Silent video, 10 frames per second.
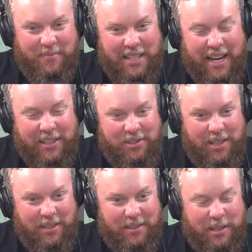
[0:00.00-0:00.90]
I could
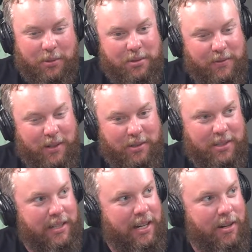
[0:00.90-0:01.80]
see this though. It's reverse
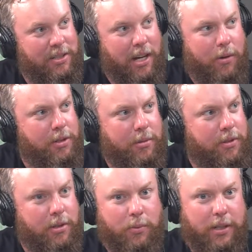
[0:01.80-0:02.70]
psychology. Oh,
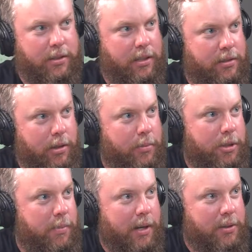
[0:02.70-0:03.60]
your whiskey's so
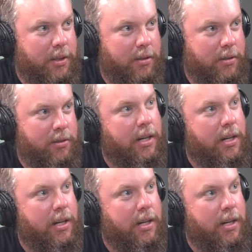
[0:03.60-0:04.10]
much better than ours,